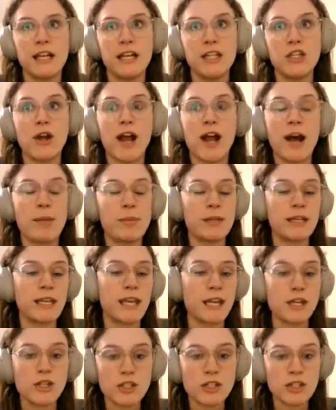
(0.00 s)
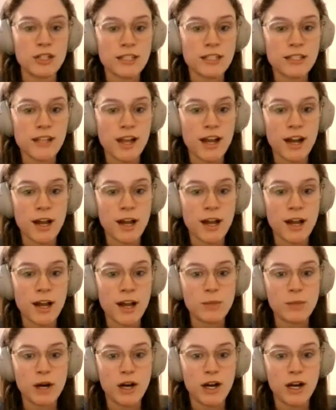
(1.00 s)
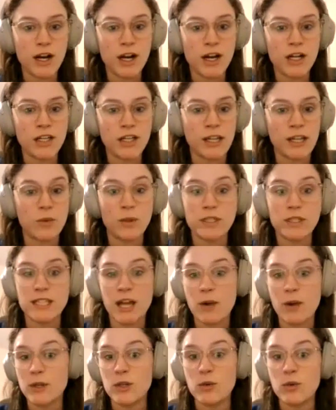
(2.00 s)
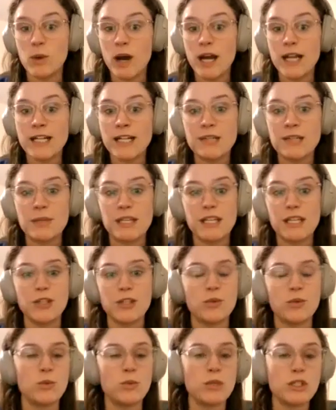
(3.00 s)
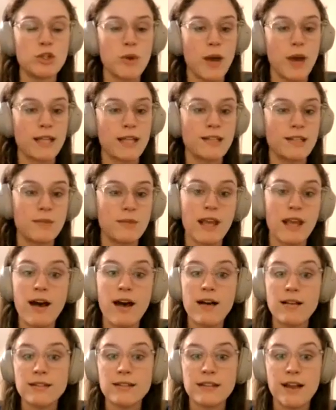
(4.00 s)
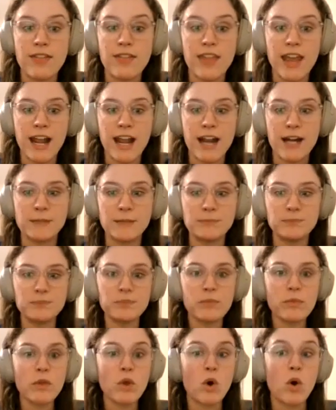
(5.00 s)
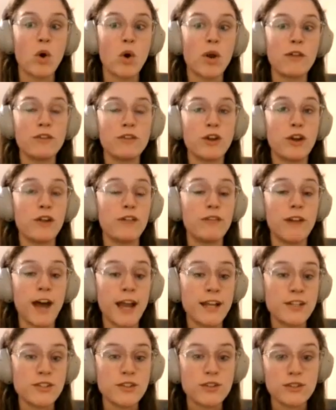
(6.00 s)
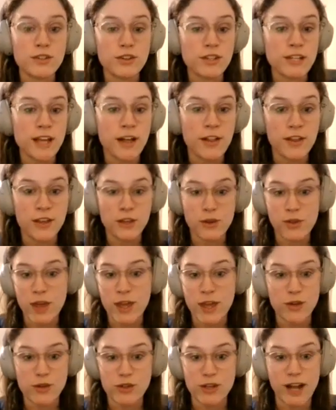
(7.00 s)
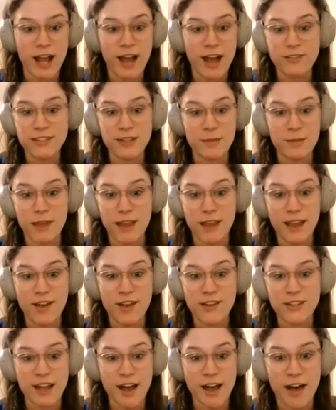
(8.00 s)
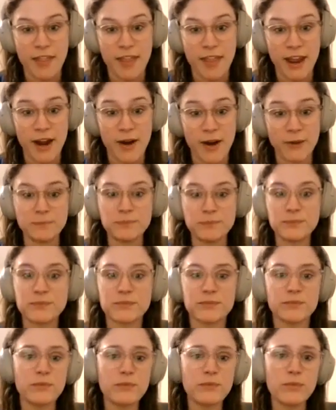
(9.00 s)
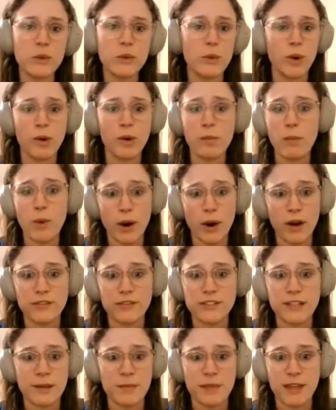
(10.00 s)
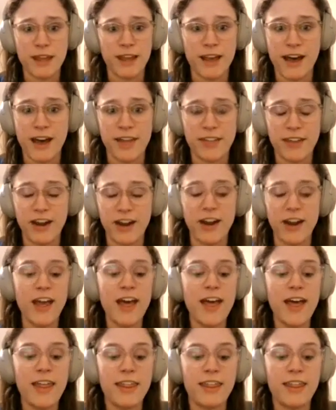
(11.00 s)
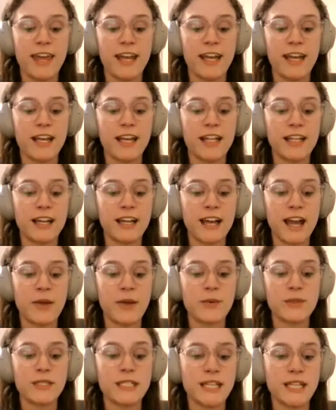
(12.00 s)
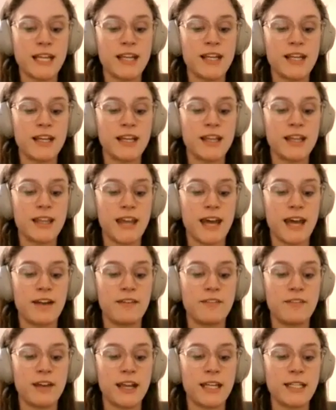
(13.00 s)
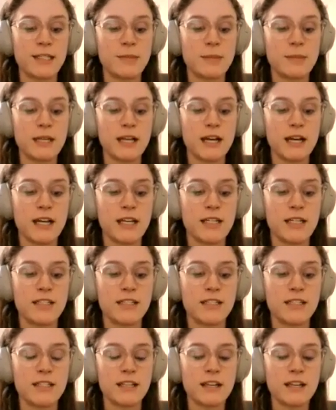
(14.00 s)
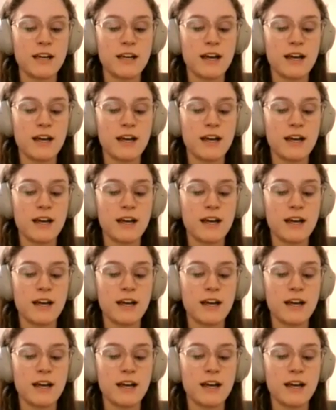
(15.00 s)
your application is not up to par, like it's not where you want it to be, you wish you had something else on there, or if your advisors are telling you that you should have something else on there or more of something on there, then I would take that advice, because